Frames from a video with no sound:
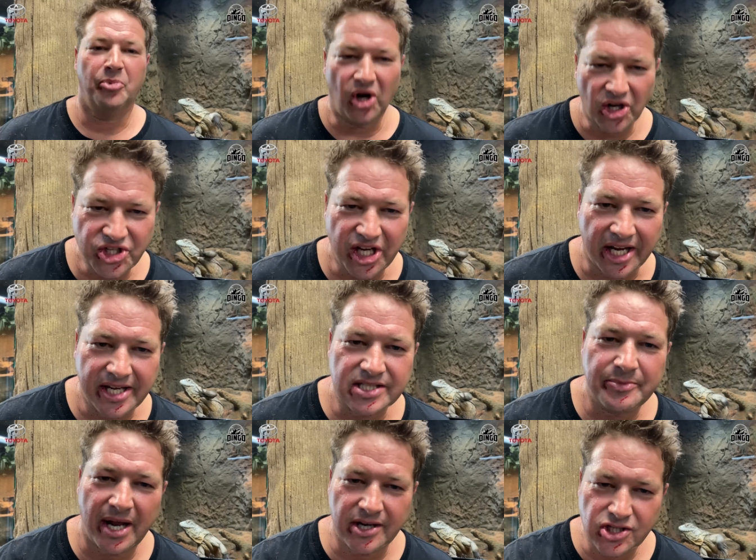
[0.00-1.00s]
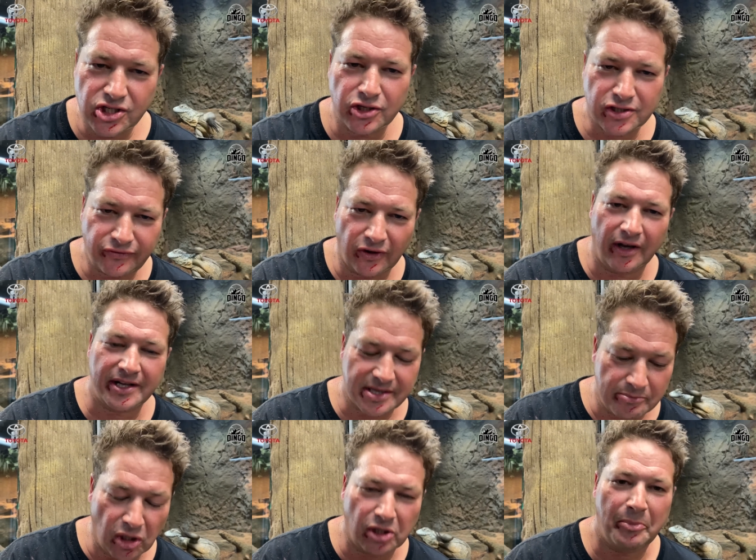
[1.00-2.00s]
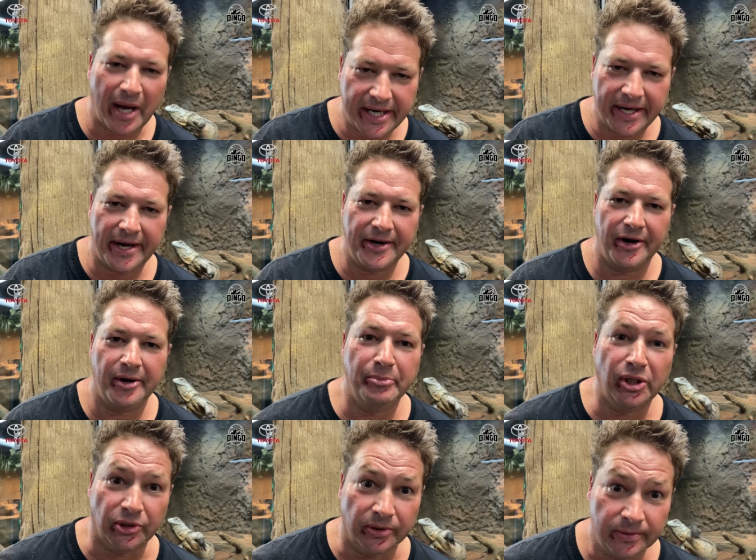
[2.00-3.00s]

Barczyk is about as useful as a milk bucket under a bull.